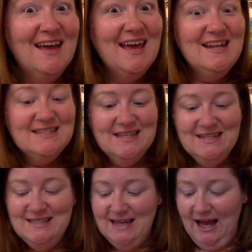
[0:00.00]
It is
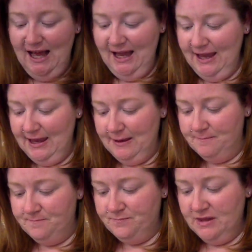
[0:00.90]
the
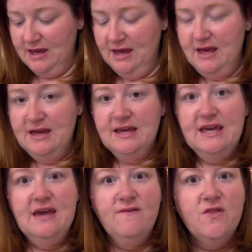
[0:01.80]
dime.
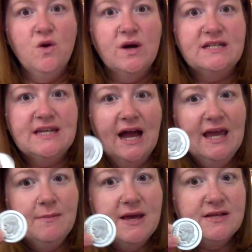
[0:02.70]
Even though a
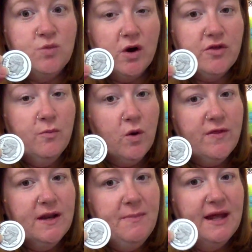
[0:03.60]
dime is worth more
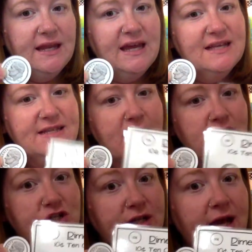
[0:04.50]
than a penny, it's
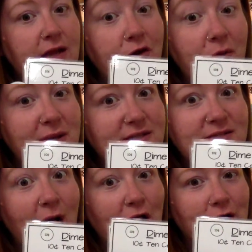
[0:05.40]
actually a little bit
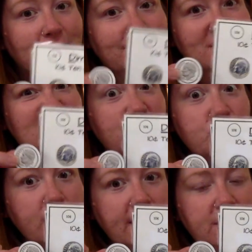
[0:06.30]
smaller. It's
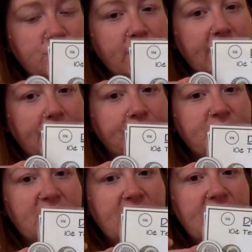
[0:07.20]
tricky, tricky.
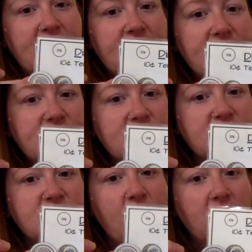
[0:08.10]
It's the
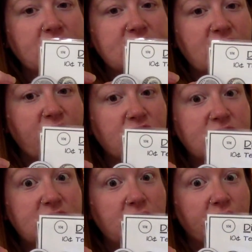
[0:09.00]
smallest of our
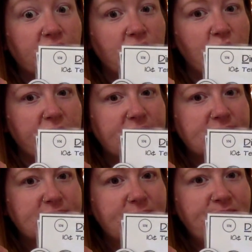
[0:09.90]
silver coins.